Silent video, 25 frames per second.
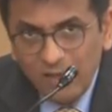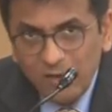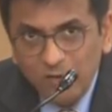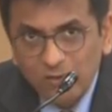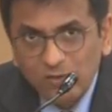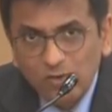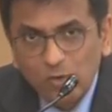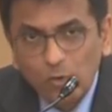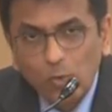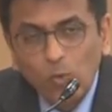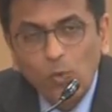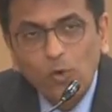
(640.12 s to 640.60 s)

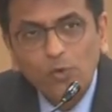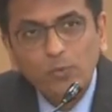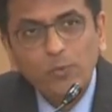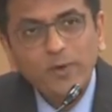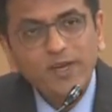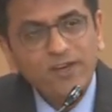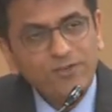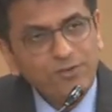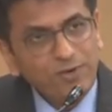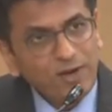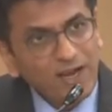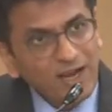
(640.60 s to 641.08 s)
So, what
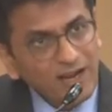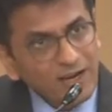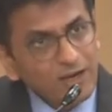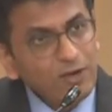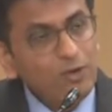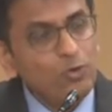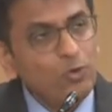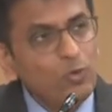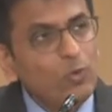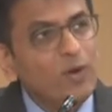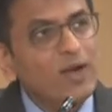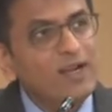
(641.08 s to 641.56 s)
we try
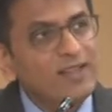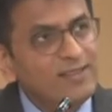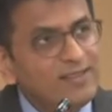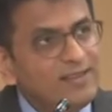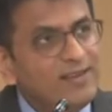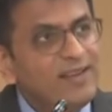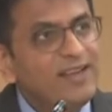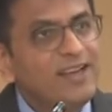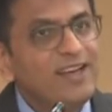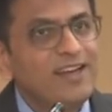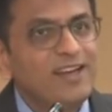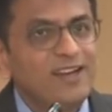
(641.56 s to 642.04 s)
and do, I
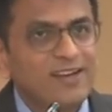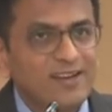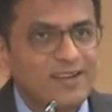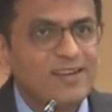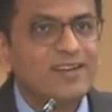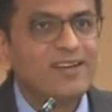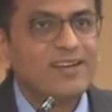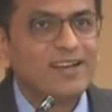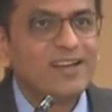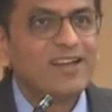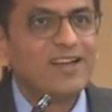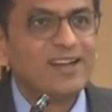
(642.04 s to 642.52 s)
think,
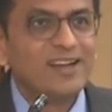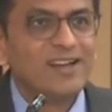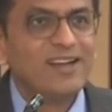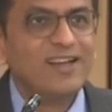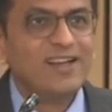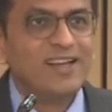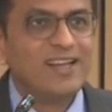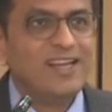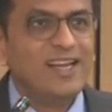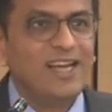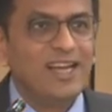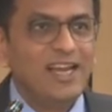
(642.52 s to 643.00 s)

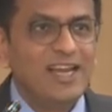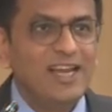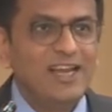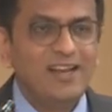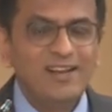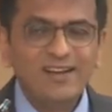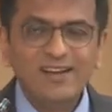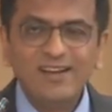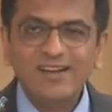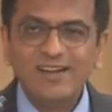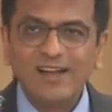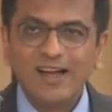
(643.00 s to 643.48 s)

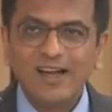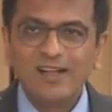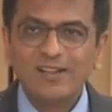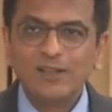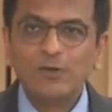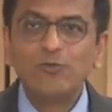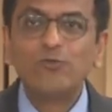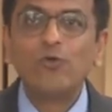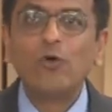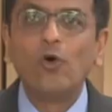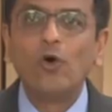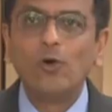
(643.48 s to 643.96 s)
in
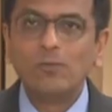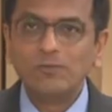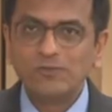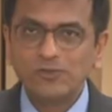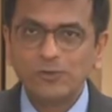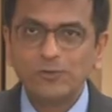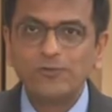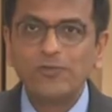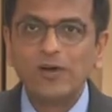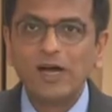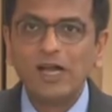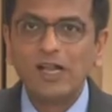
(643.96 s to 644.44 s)
the
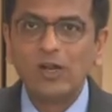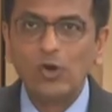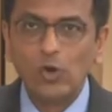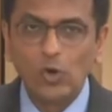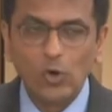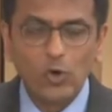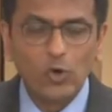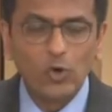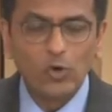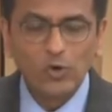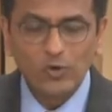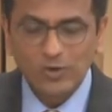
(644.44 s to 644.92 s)
forms of our
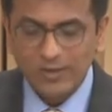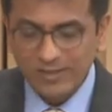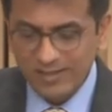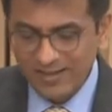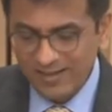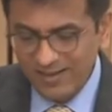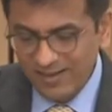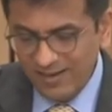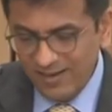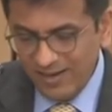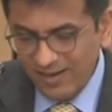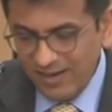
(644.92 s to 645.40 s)
law
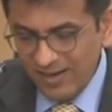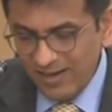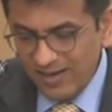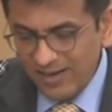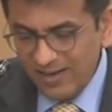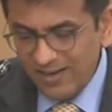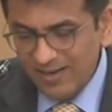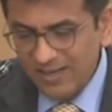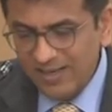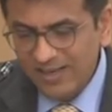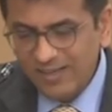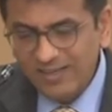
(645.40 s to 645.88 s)

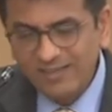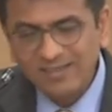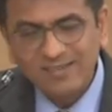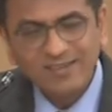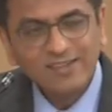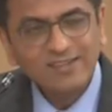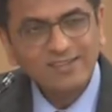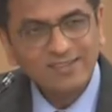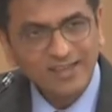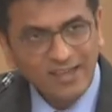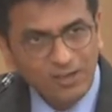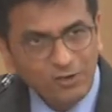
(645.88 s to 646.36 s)
is
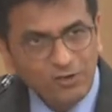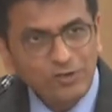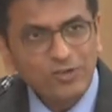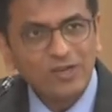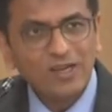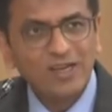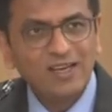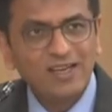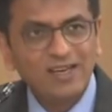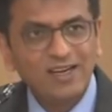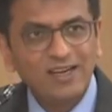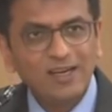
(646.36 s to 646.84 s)

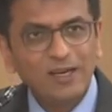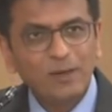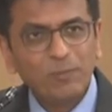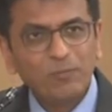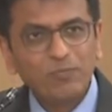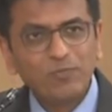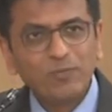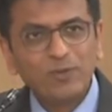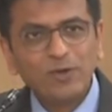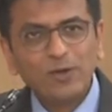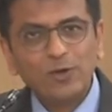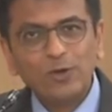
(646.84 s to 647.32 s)
essentially
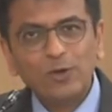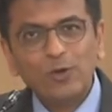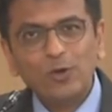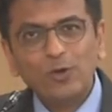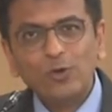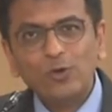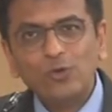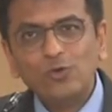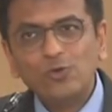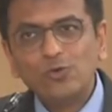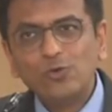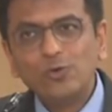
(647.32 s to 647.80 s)

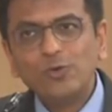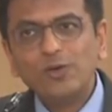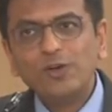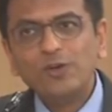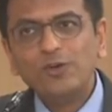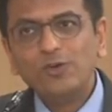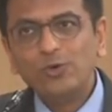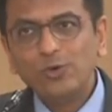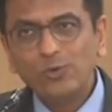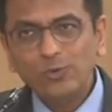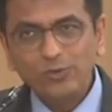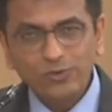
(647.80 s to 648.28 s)
to
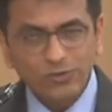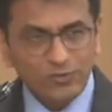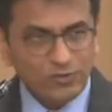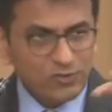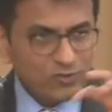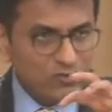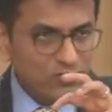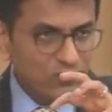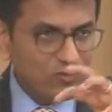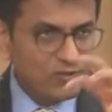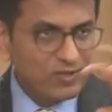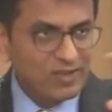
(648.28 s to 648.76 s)

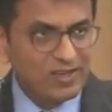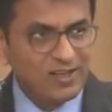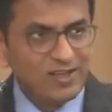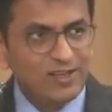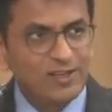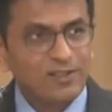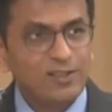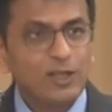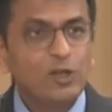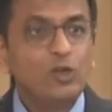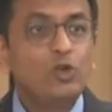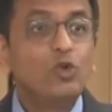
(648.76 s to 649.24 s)
reduce
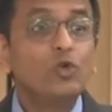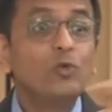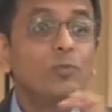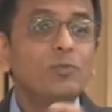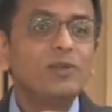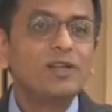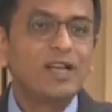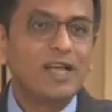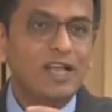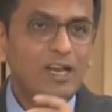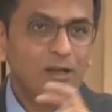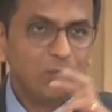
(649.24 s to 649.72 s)
the
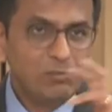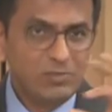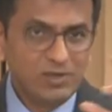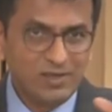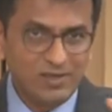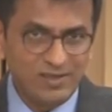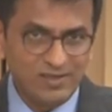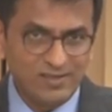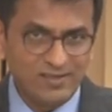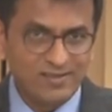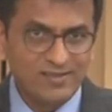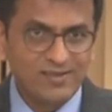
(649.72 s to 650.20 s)
human
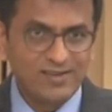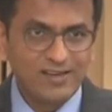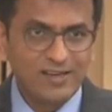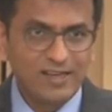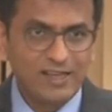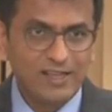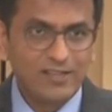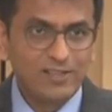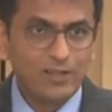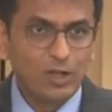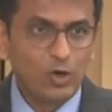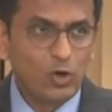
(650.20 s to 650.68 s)
element
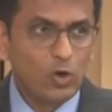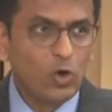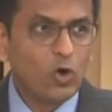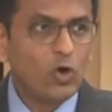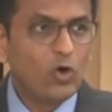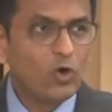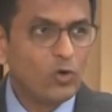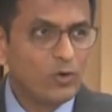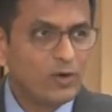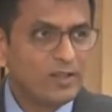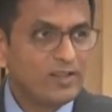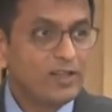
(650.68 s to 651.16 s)
in the
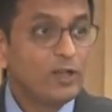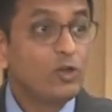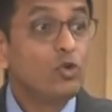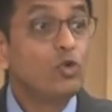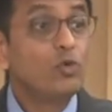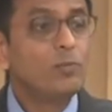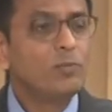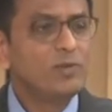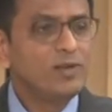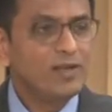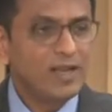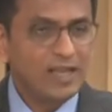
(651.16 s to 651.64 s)
law, in the
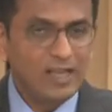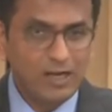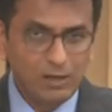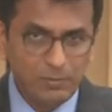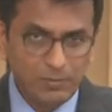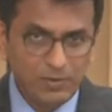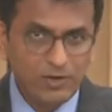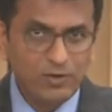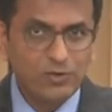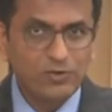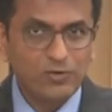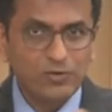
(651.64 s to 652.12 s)
human
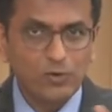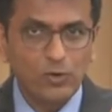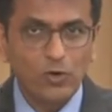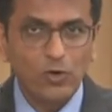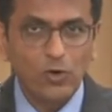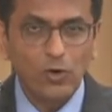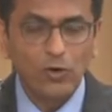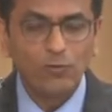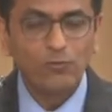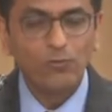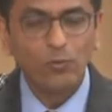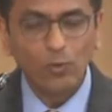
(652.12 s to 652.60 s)
element
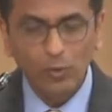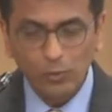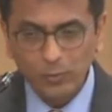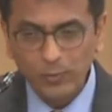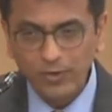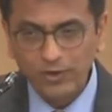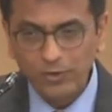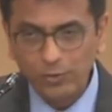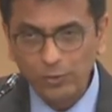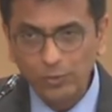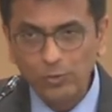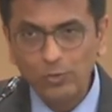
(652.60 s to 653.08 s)
of what
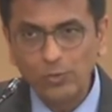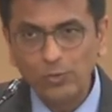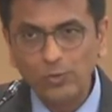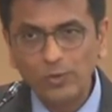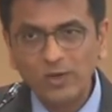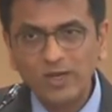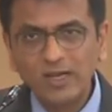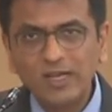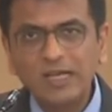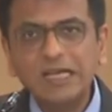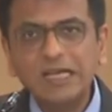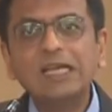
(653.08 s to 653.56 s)
we do,
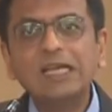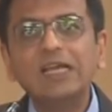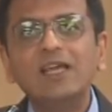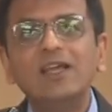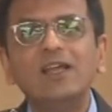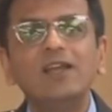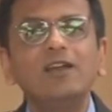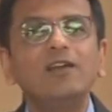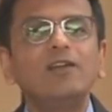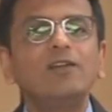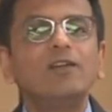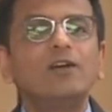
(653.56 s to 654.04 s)

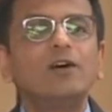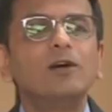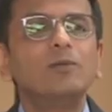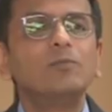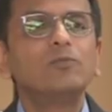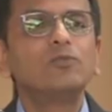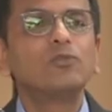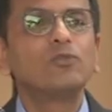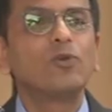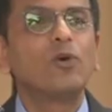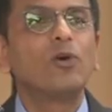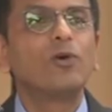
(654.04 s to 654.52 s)
in
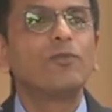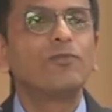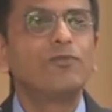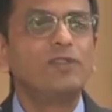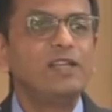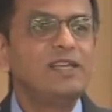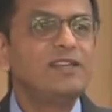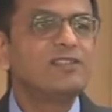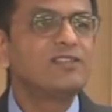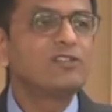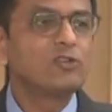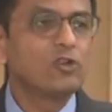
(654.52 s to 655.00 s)
terms of
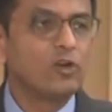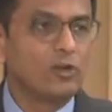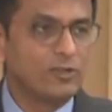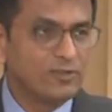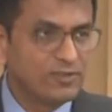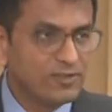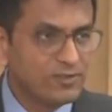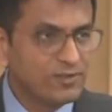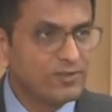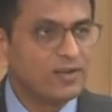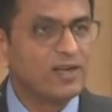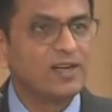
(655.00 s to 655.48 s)
these
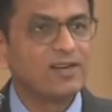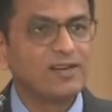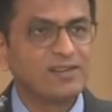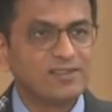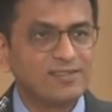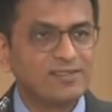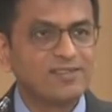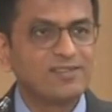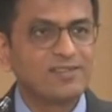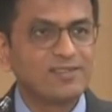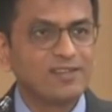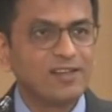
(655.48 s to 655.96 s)

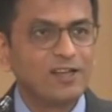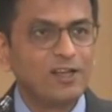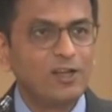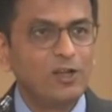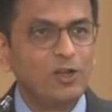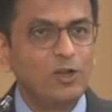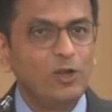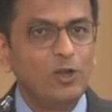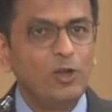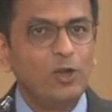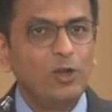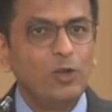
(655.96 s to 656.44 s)
constructs,
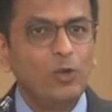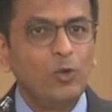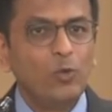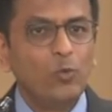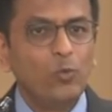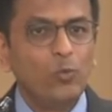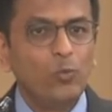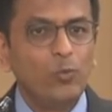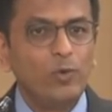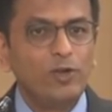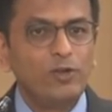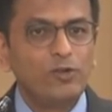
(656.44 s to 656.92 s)

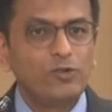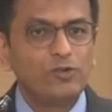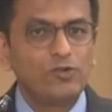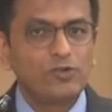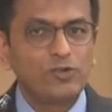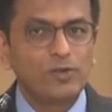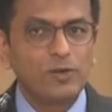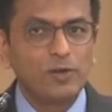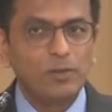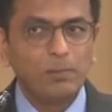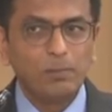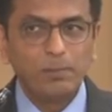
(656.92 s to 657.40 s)

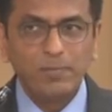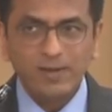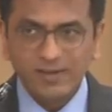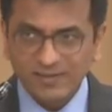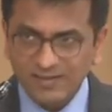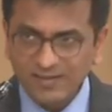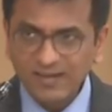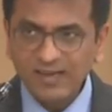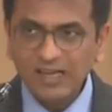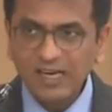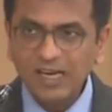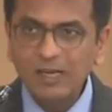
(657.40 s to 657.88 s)
which
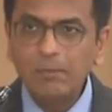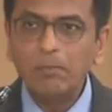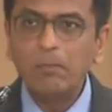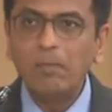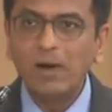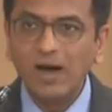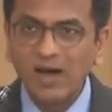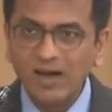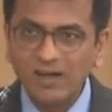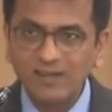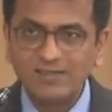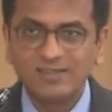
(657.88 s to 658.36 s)
basically
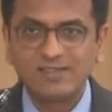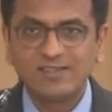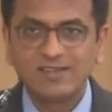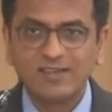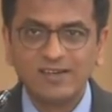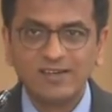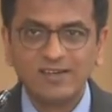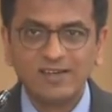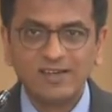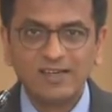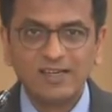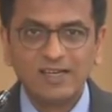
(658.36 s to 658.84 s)

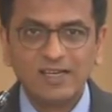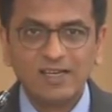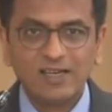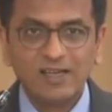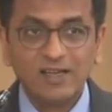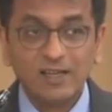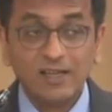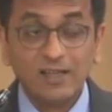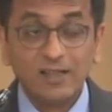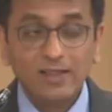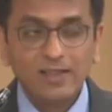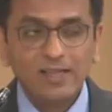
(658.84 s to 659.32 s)
mask
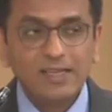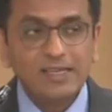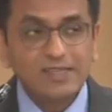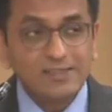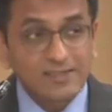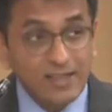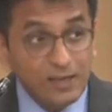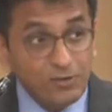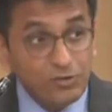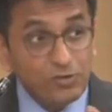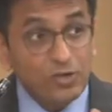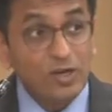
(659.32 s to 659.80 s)
the
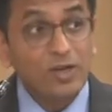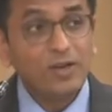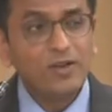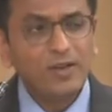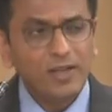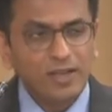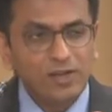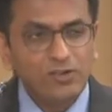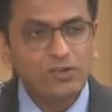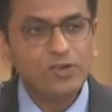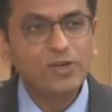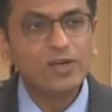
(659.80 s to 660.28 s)
essential
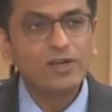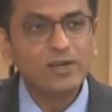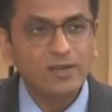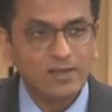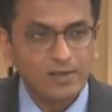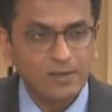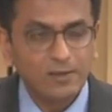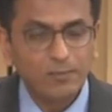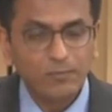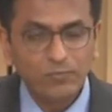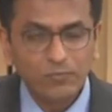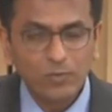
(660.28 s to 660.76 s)

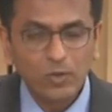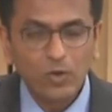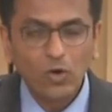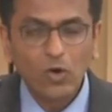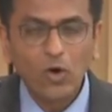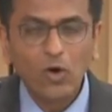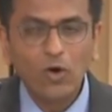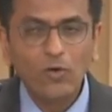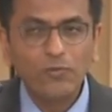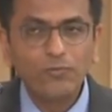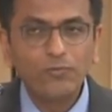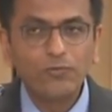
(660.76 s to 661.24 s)
nature
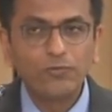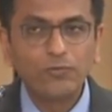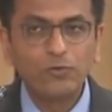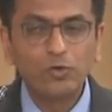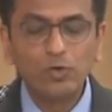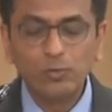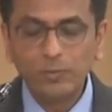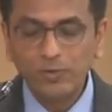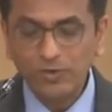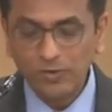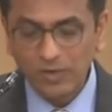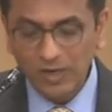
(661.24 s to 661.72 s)
of
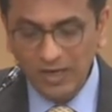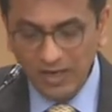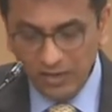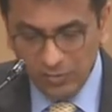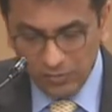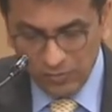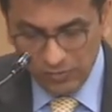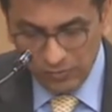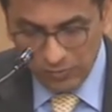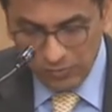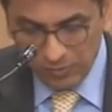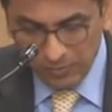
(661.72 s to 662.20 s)
human
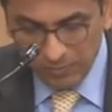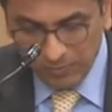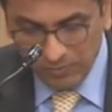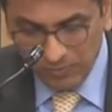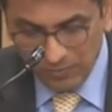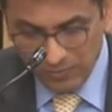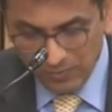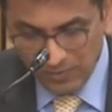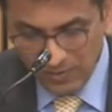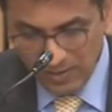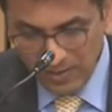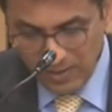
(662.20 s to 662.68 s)

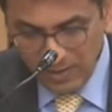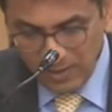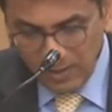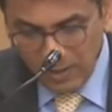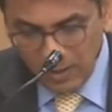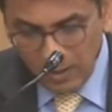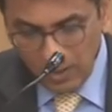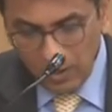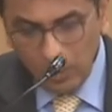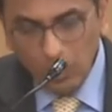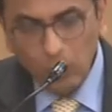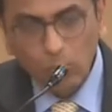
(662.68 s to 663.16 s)
relationships,
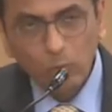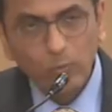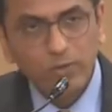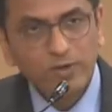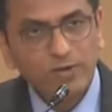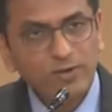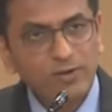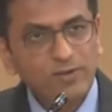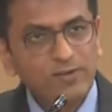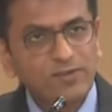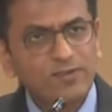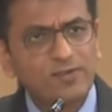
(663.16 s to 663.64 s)

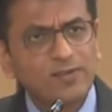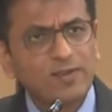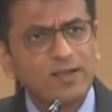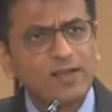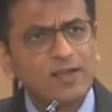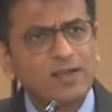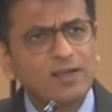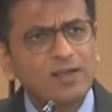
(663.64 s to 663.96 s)
which is